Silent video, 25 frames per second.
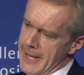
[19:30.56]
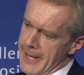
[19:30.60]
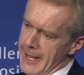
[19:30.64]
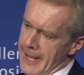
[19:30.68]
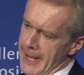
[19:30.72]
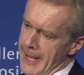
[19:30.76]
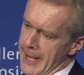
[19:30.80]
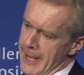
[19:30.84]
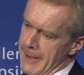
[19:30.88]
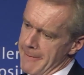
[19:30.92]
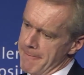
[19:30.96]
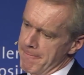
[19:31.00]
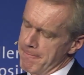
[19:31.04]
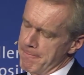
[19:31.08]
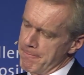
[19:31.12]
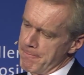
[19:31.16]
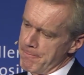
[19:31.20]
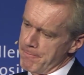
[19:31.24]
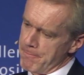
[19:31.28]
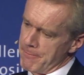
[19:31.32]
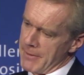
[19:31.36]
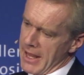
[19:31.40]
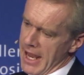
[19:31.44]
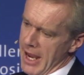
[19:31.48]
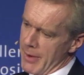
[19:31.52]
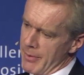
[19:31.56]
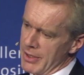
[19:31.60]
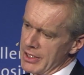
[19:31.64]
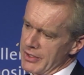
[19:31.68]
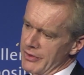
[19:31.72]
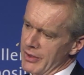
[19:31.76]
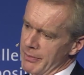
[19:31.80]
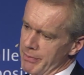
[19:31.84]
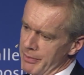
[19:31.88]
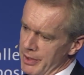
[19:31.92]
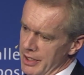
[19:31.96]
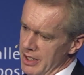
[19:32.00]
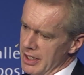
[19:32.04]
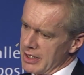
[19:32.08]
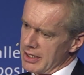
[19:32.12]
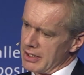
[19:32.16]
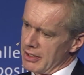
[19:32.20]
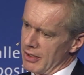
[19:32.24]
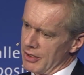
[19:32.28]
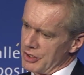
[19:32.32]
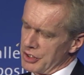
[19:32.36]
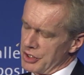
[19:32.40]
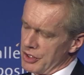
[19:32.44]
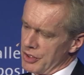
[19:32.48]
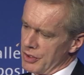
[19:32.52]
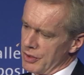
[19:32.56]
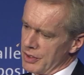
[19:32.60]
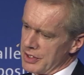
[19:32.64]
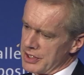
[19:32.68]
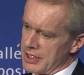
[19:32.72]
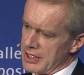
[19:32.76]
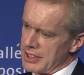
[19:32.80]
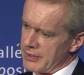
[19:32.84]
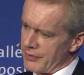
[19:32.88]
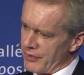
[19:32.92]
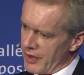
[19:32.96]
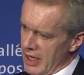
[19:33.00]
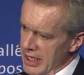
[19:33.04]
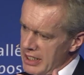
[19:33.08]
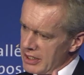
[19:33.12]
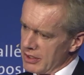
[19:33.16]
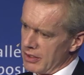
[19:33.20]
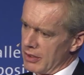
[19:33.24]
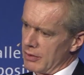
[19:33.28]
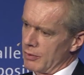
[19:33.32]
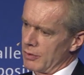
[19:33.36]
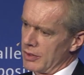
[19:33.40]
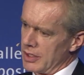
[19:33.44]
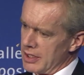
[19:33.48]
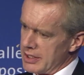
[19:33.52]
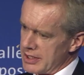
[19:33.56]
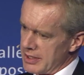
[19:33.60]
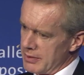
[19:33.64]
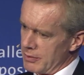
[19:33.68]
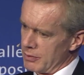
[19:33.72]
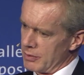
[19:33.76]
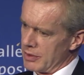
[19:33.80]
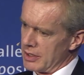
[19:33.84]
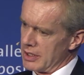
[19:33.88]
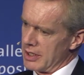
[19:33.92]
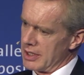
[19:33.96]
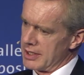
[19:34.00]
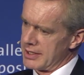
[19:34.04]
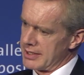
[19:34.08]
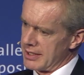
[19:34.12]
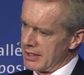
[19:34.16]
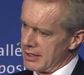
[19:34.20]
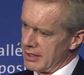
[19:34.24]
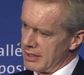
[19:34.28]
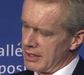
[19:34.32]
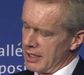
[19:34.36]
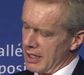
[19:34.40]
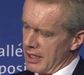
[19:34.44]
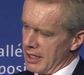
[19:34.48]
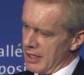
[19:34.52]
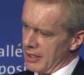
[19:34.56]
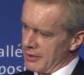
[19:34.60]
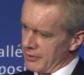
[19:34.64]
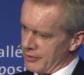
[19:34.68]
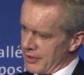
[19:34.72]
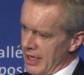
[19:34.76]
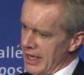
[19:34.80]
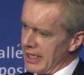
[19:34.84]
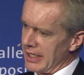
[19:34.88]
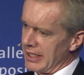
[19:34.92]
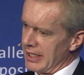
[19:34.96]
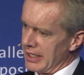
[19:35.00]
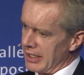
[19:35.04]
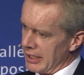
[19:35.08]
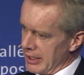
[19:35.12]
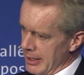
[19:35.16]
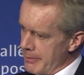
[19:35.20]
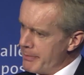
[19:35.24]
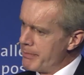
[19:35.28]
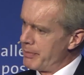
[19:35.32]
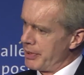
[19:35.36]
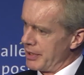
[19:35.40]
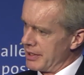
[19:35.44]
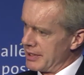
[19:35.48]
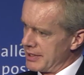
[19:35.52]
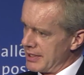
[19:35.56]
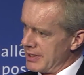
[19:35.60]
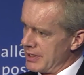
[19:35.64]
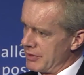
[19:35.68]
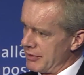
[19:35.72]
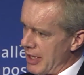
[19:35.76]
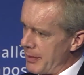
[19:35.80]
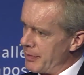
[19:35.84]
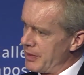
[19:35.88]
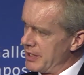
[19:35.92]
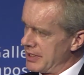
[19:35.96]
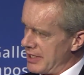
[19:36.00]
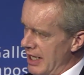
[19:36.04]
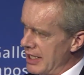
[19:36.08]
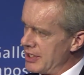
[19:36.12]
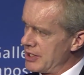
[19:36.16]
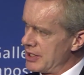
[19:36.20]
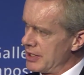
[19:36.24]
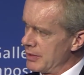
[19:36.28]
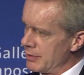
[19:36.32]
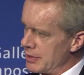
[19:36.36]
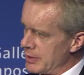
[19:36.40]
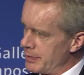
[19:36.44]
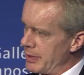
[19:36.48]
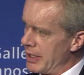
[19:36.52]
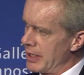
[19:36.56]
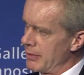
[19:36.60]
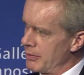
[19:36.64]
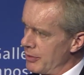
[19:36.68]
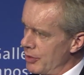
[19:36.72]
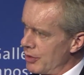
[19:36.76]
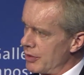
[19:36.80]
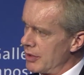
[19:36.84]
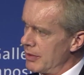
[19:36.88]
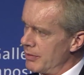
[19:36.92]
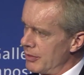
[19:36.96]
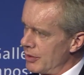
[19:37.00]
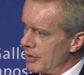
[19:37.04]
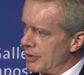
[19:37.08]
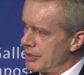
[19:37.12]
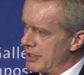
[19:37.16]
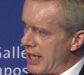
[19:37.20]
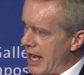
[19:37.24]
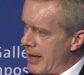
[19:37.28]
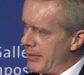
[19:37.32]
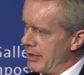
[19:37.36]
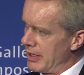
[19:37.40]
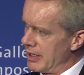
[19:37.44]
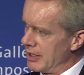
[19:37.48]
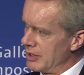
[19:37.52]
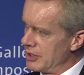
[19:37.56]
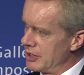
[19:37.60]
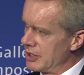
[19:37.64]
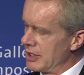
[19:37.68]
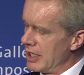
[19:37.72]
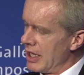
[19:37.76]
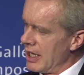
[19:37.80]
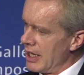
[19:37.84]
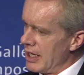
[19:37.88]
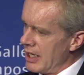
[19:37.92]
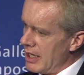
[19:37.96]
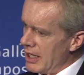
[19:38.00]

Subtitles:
How much of a burden on you as this fight got worse and worse and, frankly, Olympus's reputation was being more and more damaged?